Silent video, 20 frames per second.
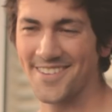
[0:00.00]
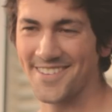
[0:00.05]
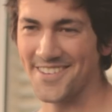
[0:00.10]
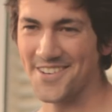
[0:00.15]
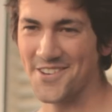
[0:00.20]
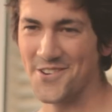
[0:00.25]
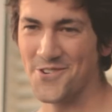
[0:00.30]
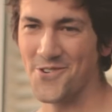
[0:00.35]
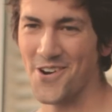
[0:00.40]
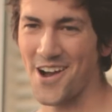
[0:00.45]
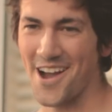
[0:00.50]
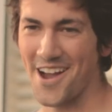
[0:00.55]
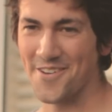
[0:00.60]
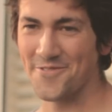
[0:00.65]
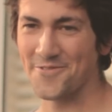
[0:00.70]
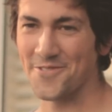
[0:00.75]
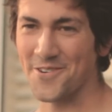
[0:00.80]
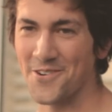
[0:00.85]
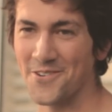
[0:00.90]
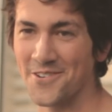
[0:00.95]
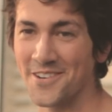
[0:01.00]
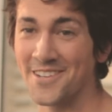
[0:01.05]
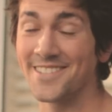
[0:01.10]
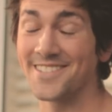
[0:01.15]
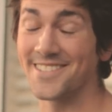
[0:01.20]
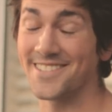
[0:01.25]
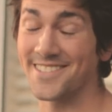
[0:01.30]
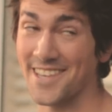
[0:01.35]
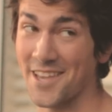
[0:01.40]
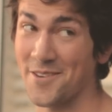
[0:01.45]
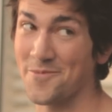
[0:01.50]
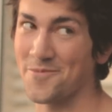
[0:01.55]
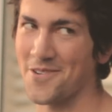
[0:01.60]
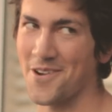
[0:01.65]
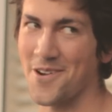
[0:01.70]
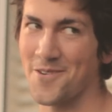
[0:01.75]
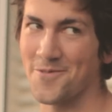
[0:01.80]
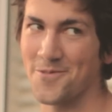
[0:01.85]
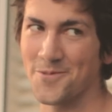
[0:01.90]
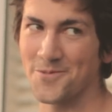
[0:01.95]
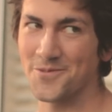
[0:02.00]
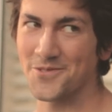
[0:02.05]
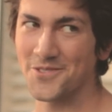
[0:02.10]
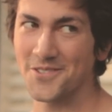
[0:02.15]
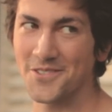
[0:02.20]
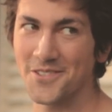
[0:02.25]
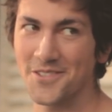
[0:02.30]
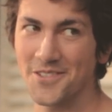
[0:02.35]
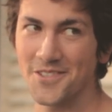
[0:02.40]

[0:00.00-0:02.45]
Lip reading: New iPhone, same problems.